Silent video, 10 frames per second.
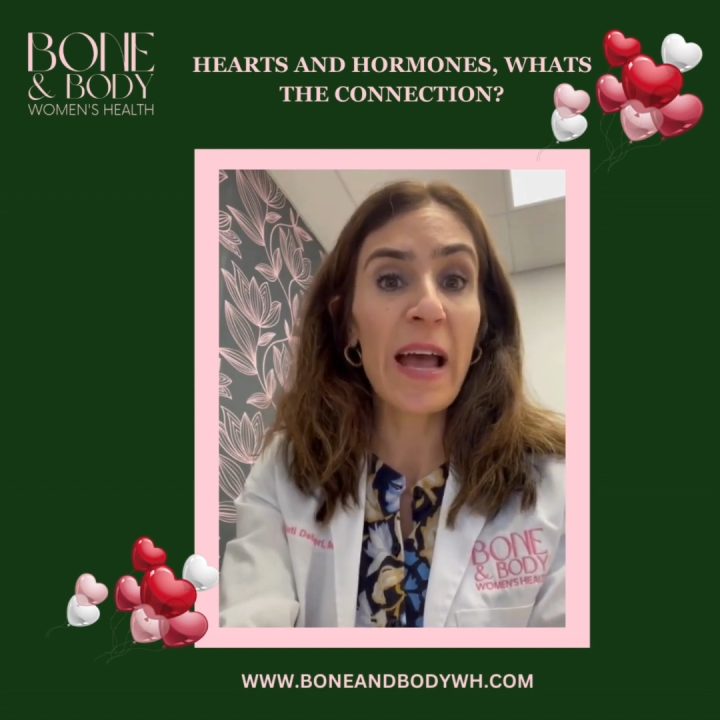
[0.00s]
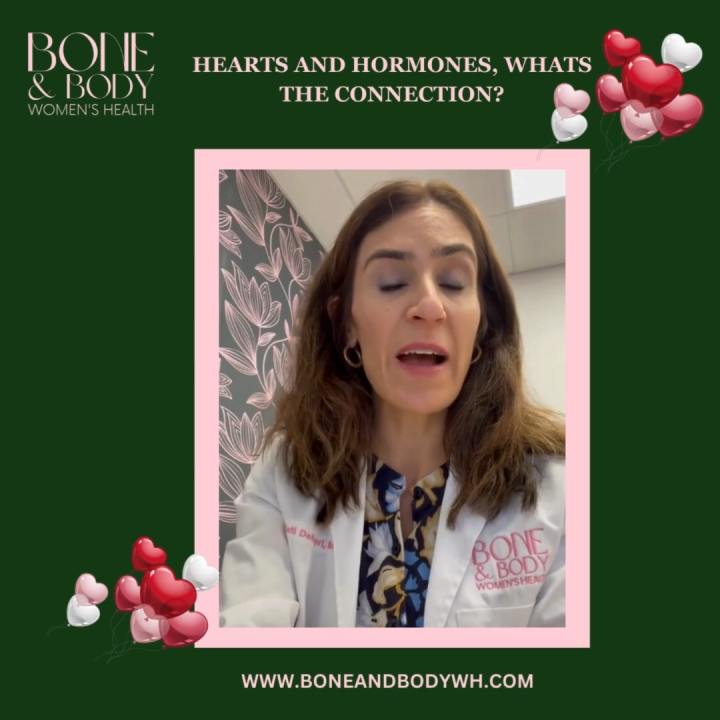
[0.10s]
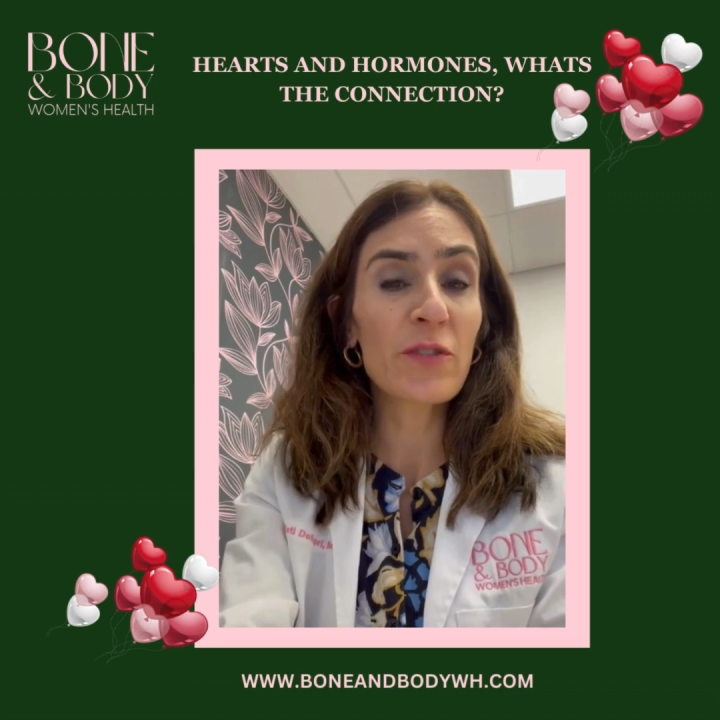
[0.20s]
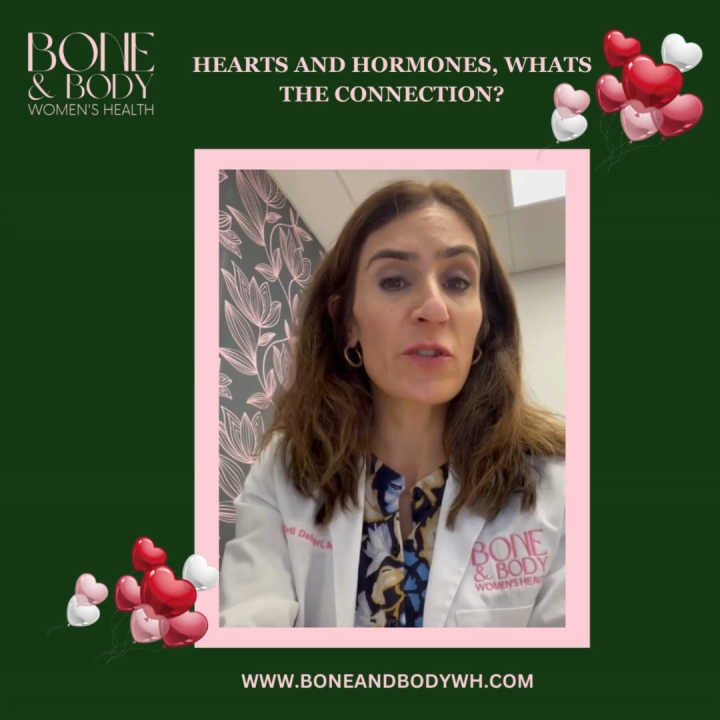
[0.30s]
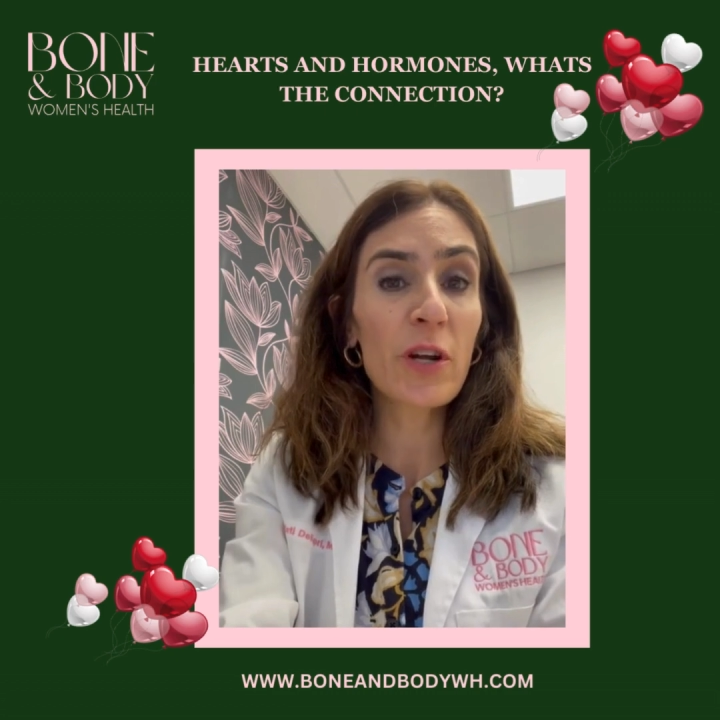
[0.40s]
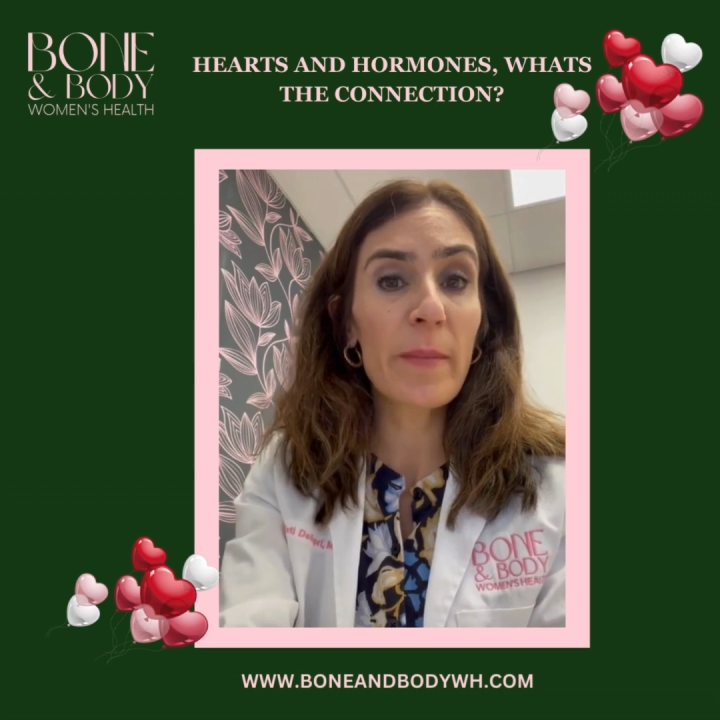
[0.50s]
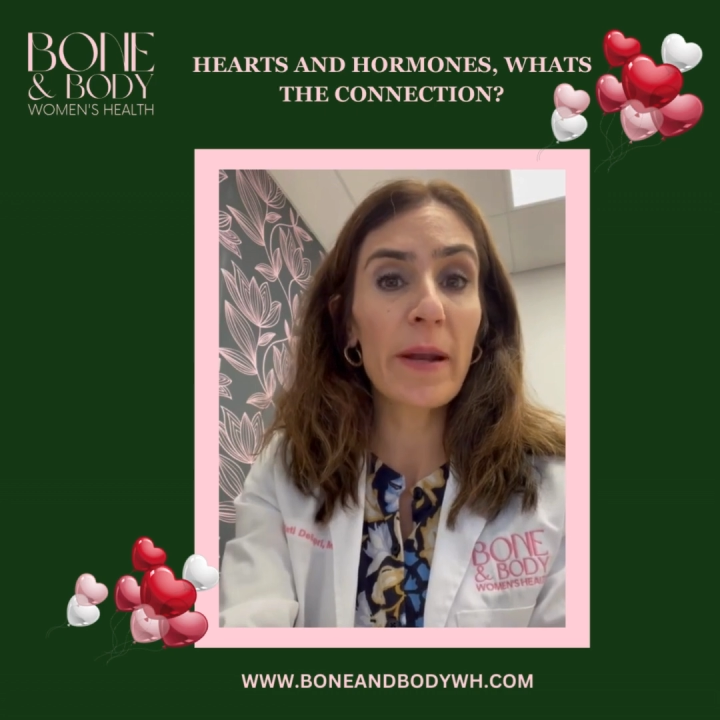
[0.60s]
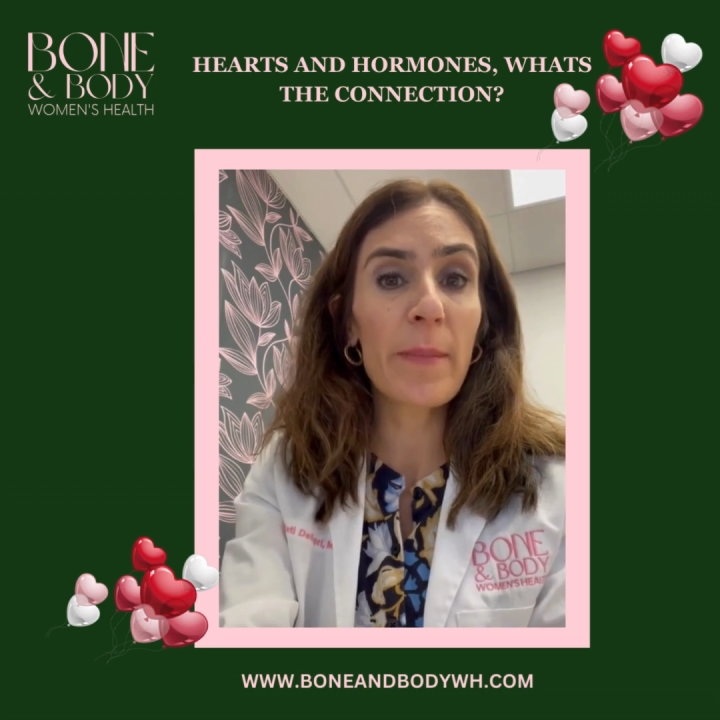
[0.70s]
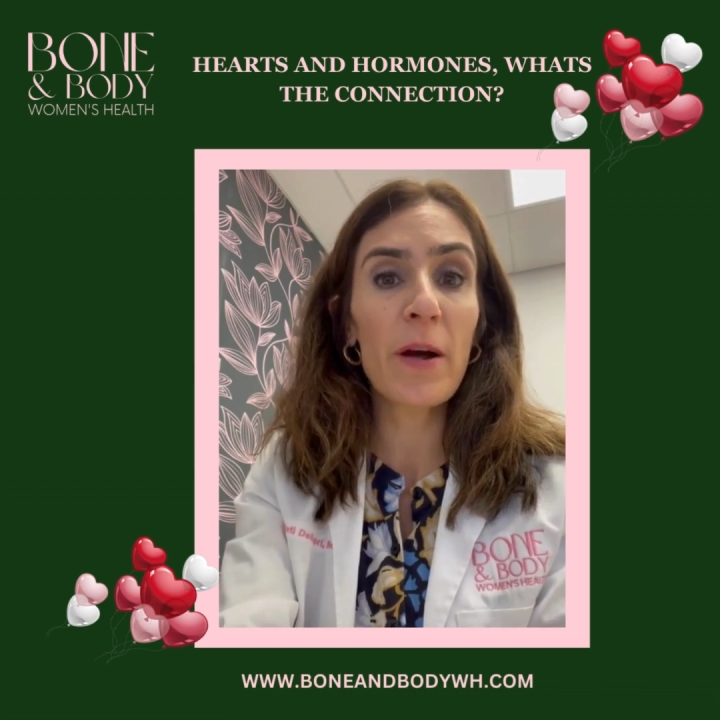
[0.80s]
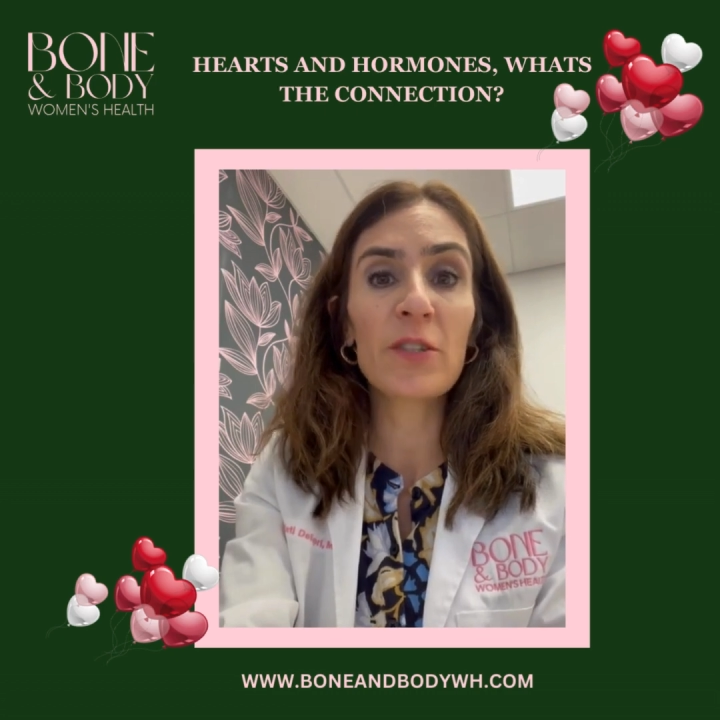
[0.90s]
after their
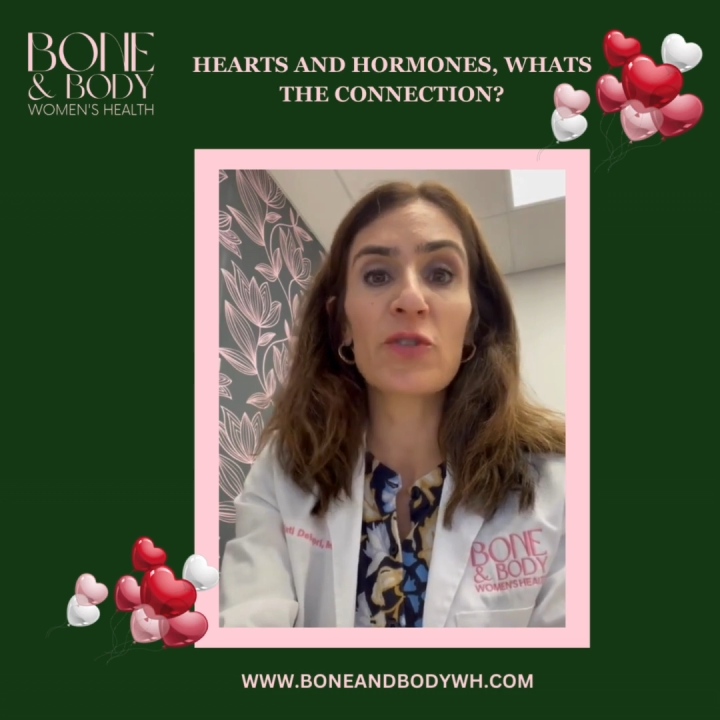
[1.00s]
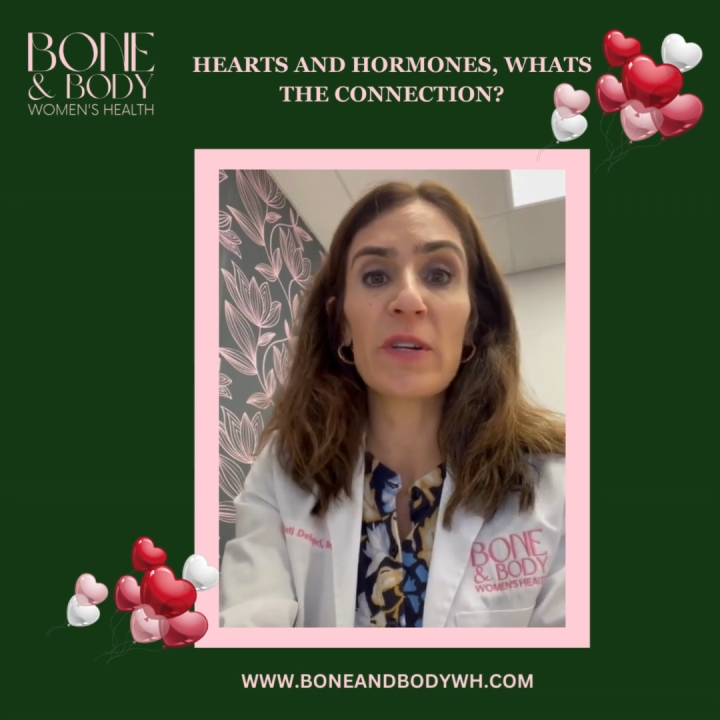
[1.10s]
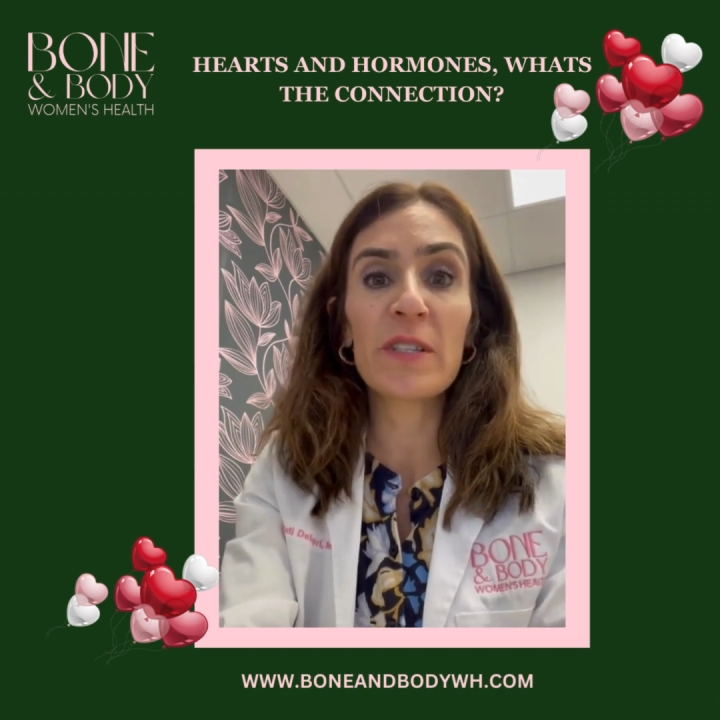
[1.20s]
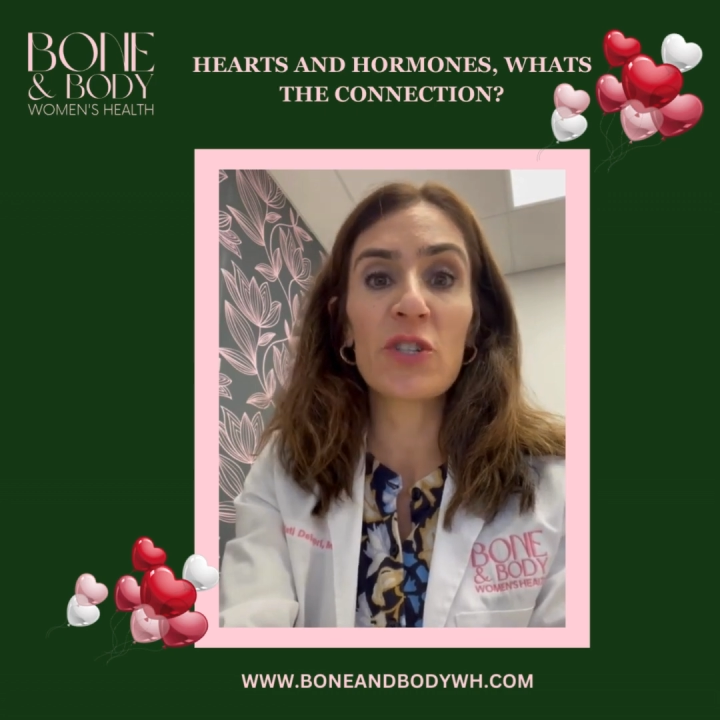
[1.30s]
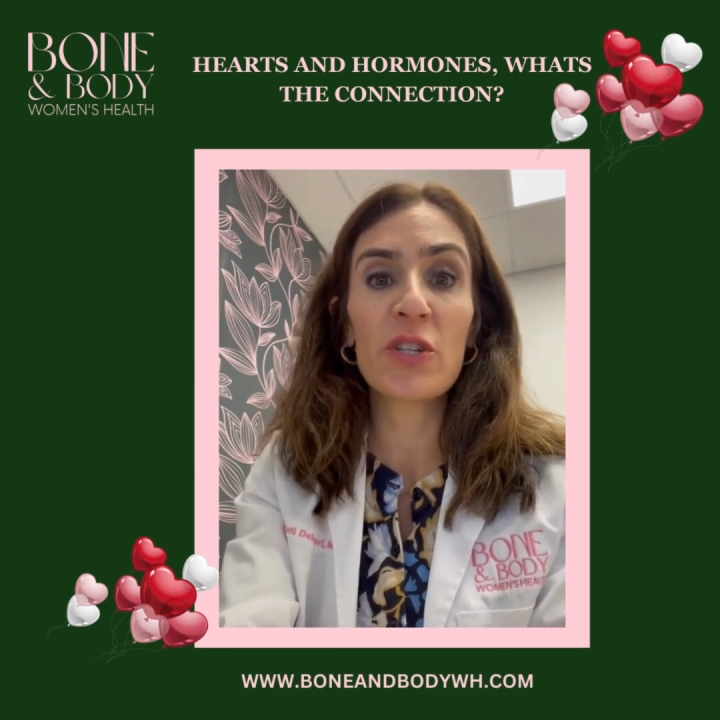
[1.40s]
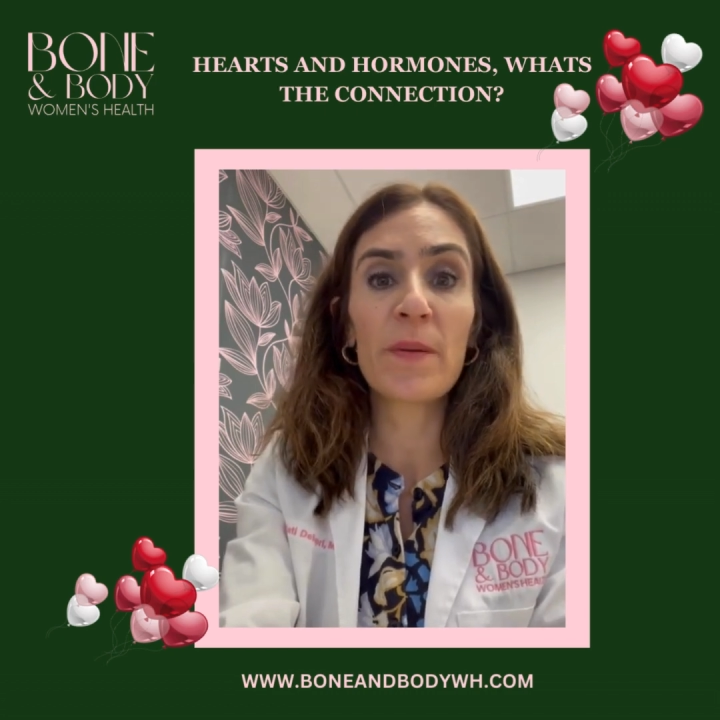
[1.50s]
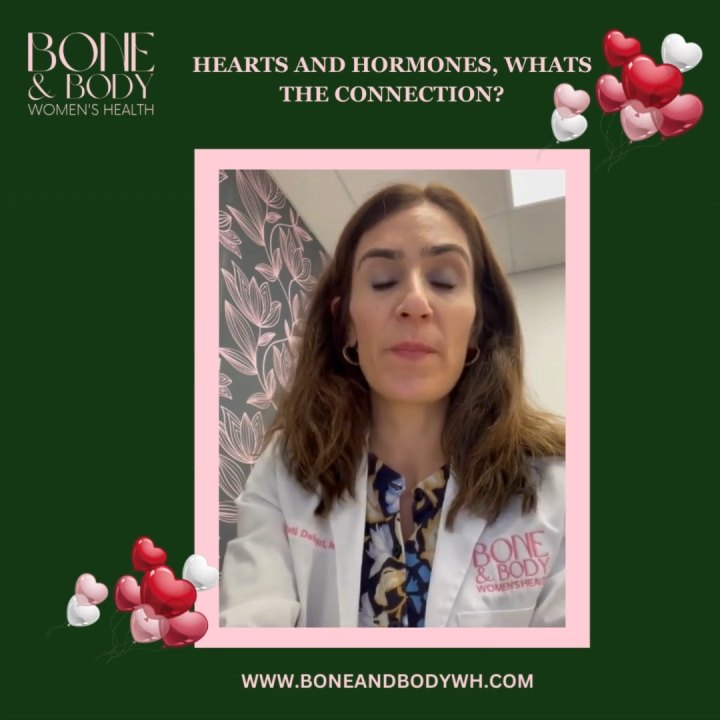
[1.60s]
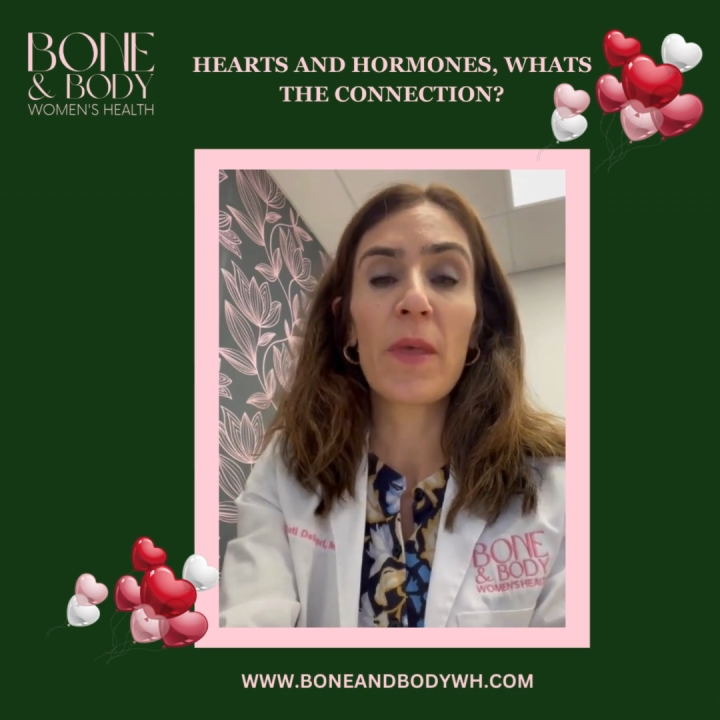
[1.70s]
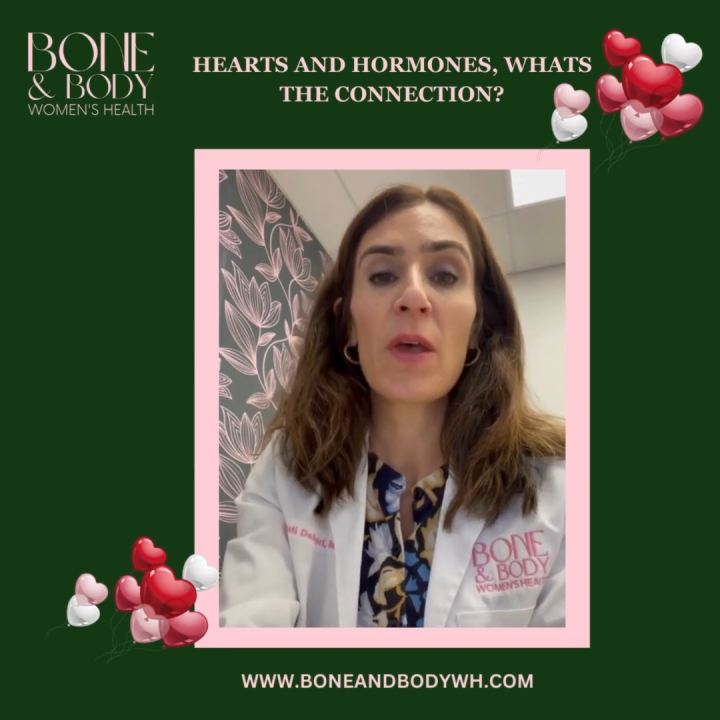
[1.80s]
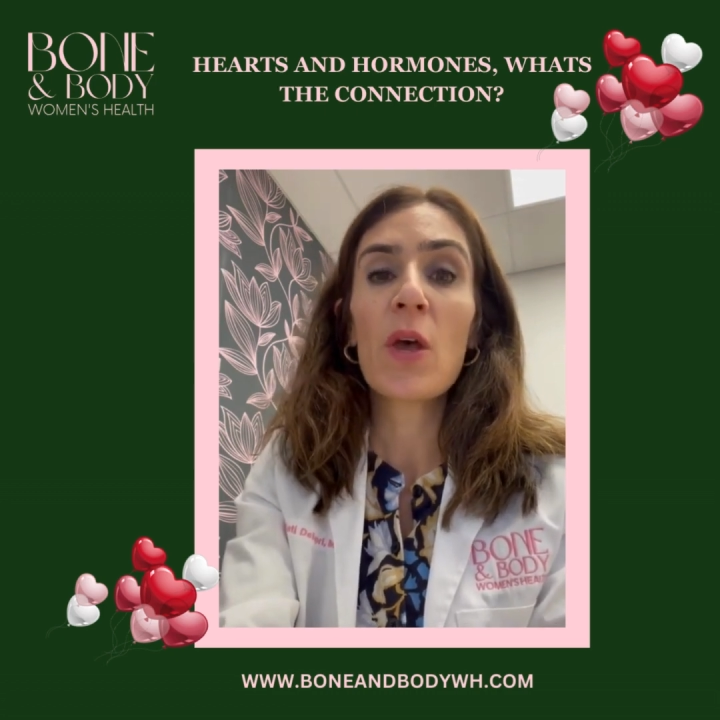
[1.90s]
menopause transition.